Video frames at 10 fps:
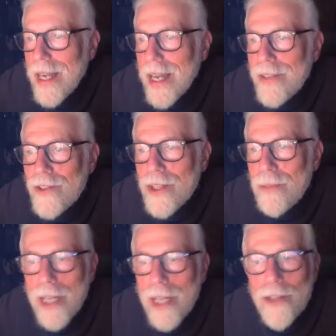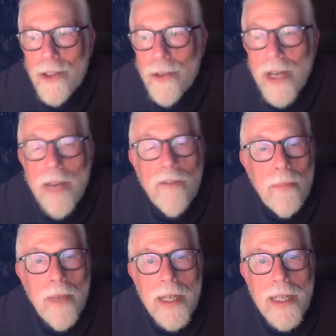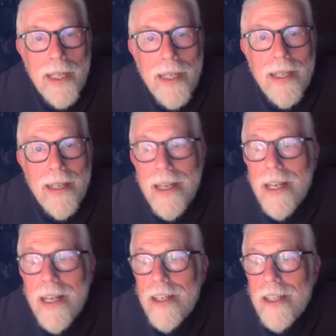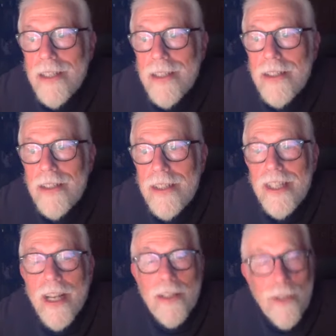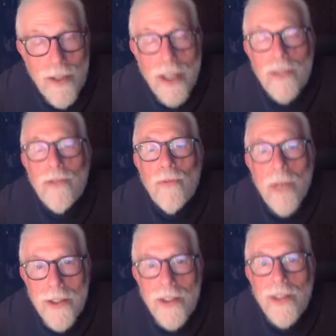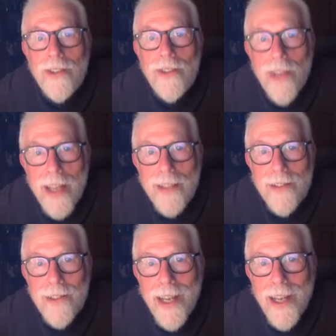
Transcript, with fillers: And she makes sure everybody does just what she says.